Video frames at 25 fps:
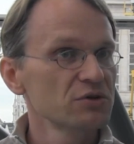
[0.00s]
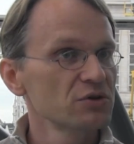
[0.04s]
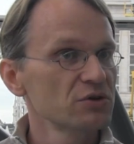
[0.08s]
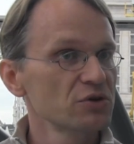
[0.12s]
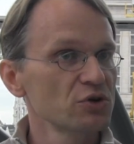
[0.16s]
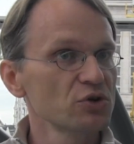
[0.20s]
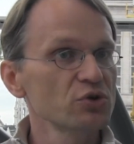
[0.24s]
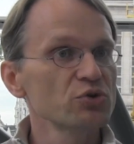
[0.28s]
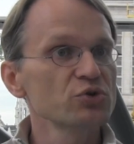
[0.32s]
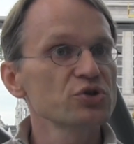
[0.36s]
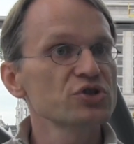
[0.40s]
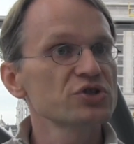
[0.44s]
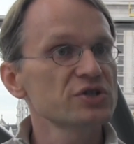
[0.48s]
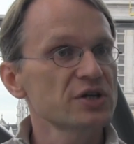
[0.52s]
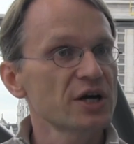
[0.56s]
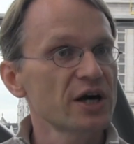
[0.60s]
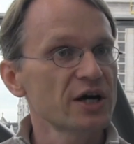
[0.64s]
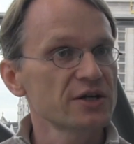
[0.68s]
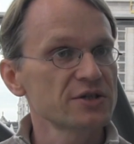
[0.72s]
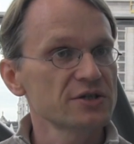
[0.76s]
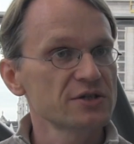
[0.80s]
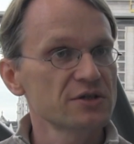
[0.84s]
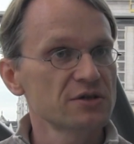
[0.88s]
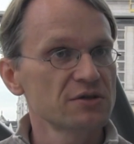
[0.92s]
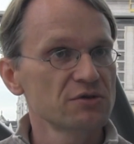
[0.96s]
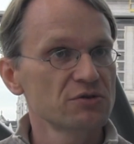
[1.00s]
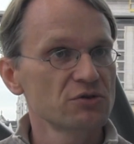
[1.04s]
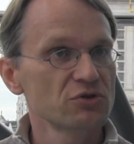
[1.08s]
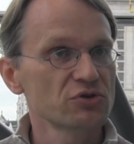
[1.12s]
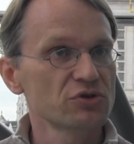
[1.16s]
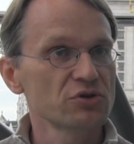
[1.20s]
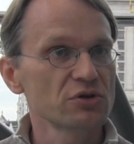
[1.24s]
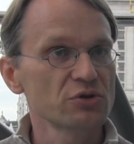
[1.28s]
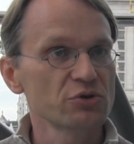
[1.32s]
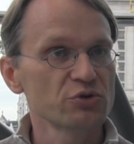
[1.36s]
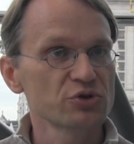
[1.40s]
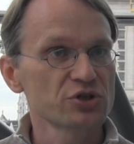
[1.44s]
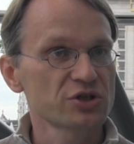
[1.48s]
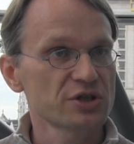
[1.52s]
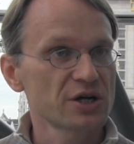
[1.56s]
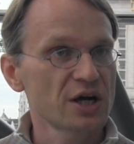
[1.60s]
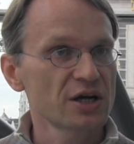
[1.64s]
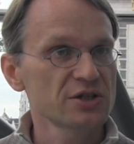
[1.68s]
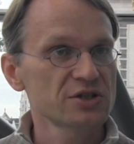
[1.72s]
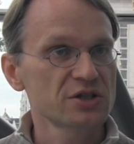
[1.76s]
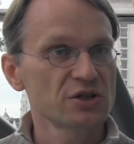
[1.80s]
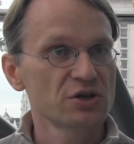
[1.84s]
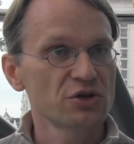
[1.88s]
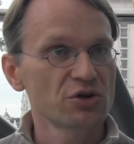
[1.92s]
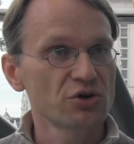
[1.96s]
You lose trust. You lose
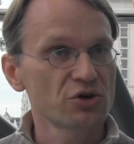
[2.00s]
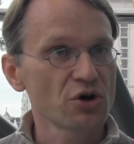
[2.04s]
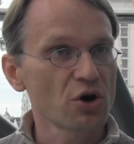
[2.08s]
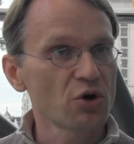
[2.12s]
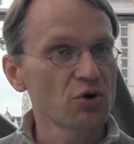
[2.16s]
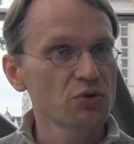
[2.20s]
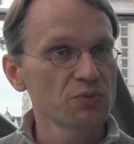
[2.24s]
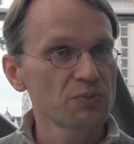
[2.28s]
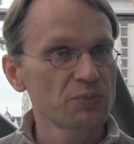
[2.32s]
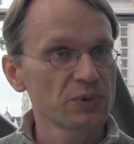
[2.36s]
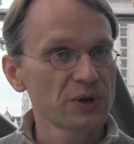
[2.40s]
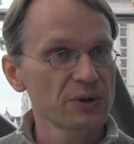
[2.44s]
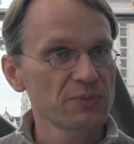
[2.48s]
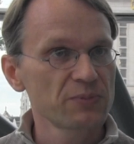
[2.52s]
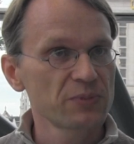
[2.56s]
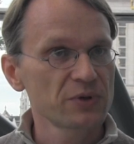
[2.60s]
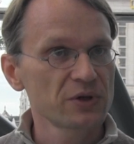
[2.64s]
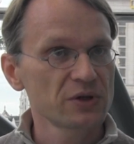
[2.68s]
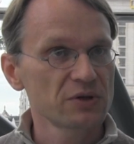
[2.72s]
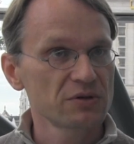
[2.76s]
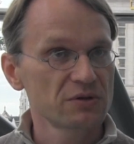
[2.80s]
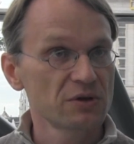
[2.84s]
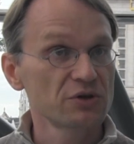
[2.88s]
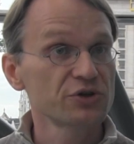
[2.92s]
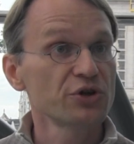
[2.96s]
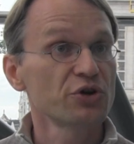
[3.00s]
trust in your own people